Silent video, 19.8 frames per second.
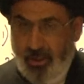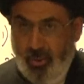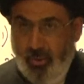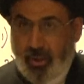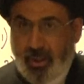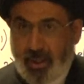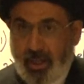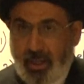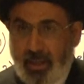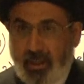
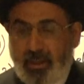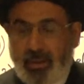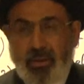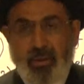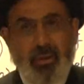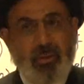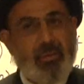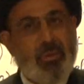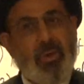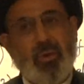okay,
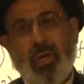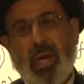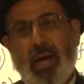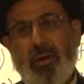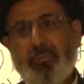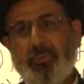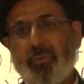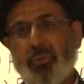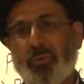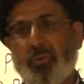then you
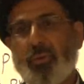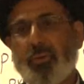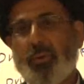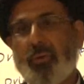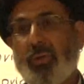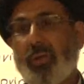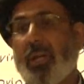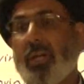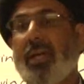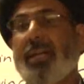have to go. You
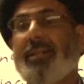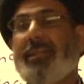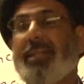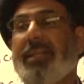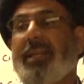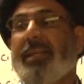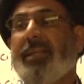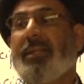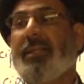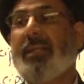cannot
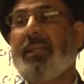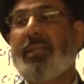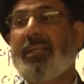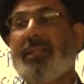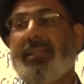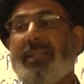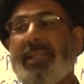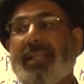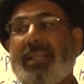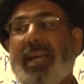
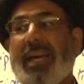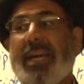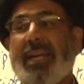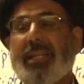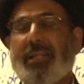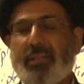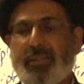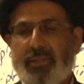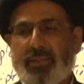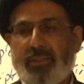delay
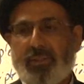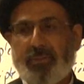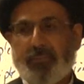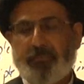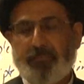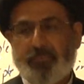it.